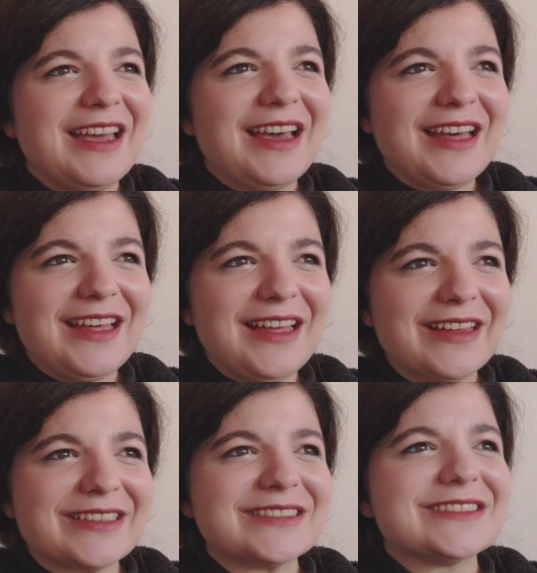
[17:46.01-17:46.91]

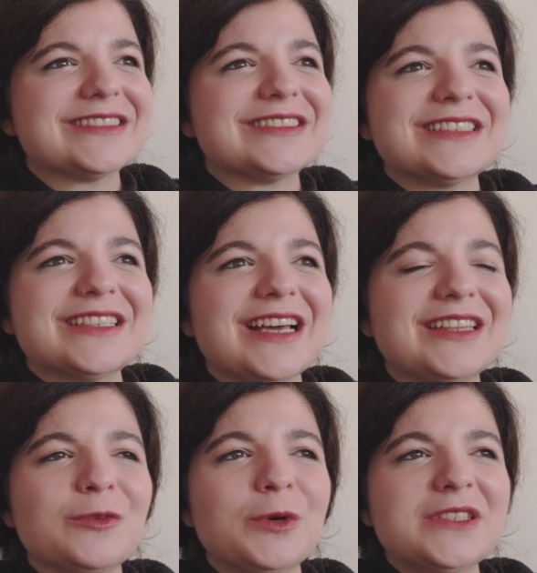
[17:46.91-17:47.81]
And
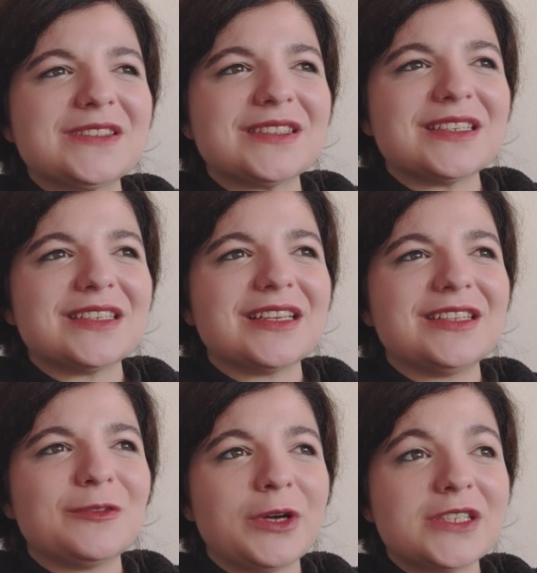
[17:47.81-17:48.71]
the
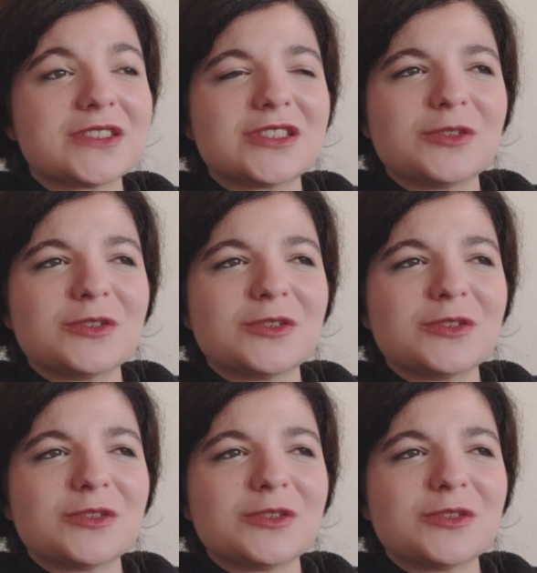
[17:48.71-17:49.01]
worst,